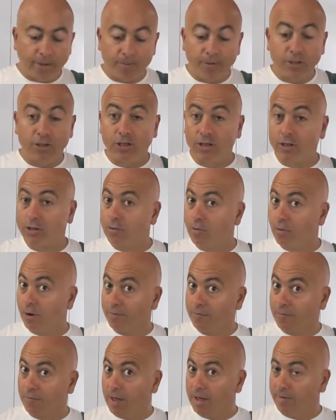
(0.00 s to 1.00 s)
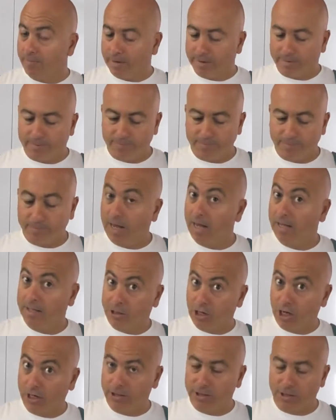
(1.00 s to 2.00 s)
they'll be just the right flavour and
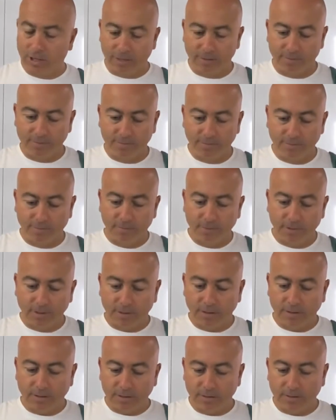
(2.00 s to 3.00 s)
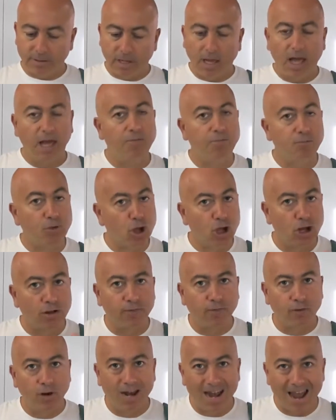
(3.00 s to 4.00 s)
texture and
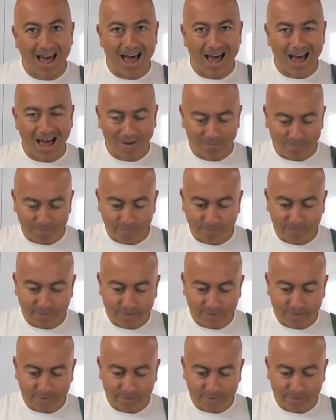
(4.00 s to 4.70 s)
beautiful lamb.